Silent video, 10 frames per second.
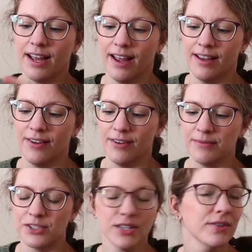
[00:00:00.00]

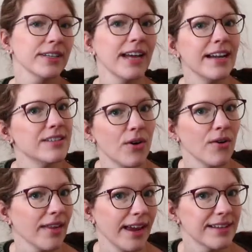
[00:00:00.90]
Um, generally I
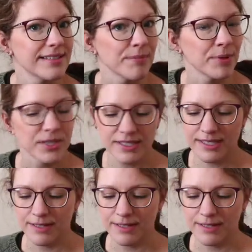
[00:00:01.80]
don't like zippers,